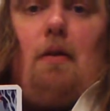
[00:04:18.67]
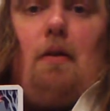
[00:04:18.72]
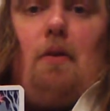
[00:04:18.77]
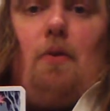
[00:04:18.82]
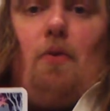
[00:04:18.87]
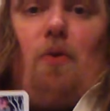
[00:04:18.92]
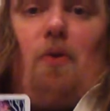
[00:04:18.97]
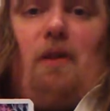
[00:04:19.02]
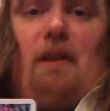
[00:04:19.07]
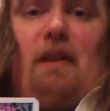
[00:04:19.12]

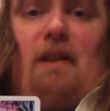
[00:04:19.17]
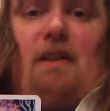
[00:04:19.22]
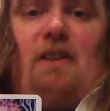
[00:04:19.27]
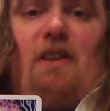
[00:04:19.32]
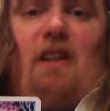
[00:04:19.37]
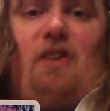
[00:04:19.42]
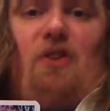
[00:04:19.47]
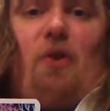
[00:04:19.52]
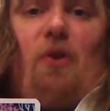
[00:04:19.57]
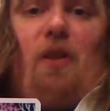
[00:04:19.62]
Well,
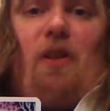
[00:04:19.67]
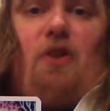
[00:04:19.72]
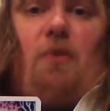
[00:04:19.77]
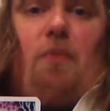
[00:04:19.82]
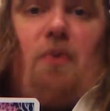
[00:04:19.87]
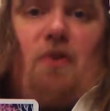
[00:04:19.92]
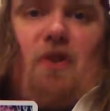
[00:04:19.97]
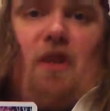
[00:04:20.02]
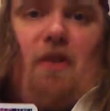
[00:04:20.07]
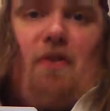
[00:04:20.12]
he's done it
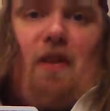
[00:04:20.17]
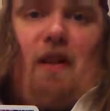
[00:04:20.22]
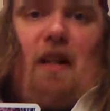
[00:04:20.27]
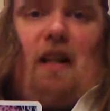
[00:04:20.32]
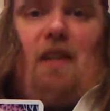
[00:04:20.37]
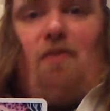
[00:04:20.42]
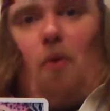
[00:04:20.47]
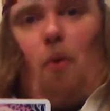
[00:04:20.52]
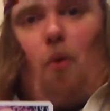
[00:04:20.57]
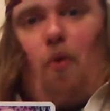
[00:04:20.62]

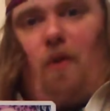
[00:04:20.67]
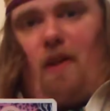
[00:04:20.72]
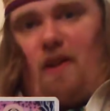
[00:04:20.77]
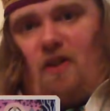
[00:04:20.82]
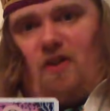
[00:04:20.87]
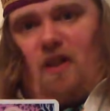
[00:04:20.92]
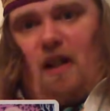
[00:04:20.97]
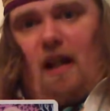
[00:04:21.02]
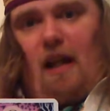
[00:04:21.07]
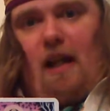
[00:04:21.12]
specifically for
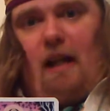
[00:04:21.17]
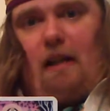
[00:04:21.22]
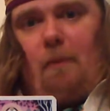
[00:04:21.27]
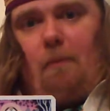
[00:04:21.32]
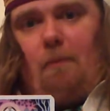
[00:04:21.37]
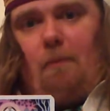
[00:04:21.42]
this deck.